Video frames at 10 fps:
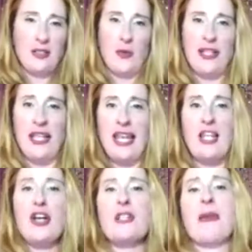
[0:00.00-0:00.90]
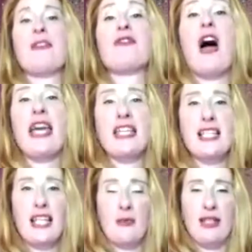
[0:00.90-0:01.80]
We need her to be
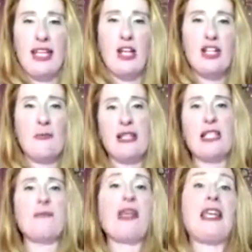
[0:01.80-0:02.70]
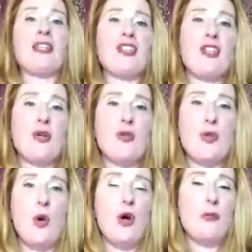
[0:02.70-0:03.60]
advising. We need her to be speaking to those
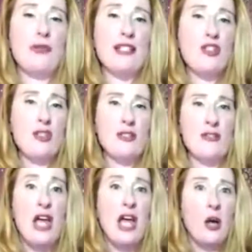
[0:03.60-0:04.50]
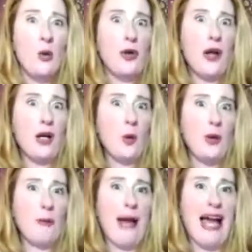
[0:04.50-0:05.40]
who hold positions of quote
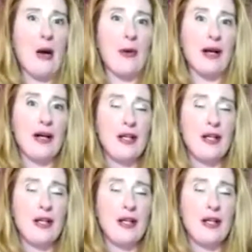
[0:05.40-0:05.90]
unquote power.